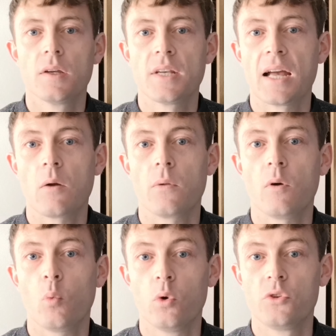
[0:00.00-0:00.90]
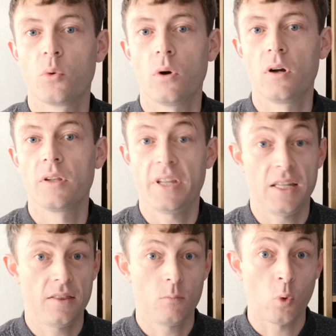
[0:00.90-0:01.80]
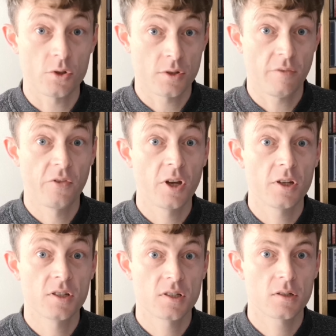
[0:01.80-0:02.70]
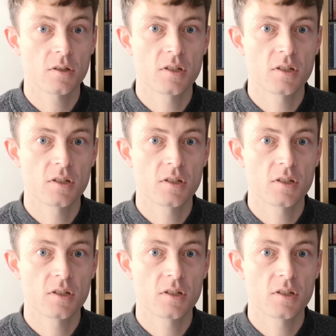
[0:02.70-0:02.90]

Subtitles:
Now, Wonderwall, it was the first